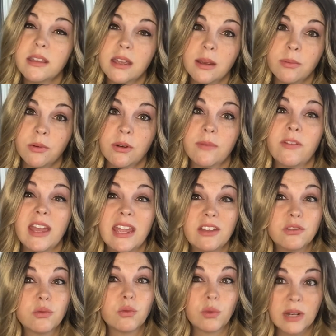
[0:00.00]
of the Hippogriff
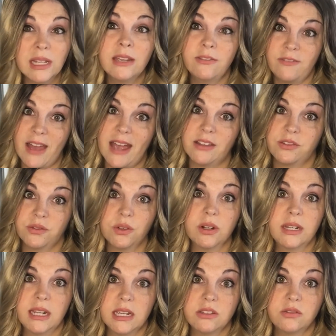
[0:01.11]
is really fast for
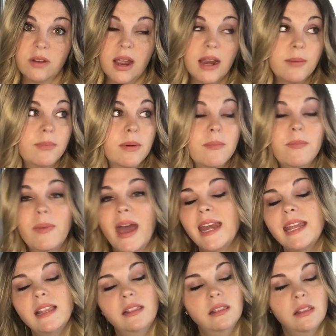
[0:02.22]
a kid's ride, but
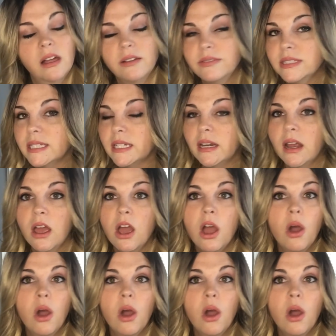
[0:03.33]
Maddie loves it.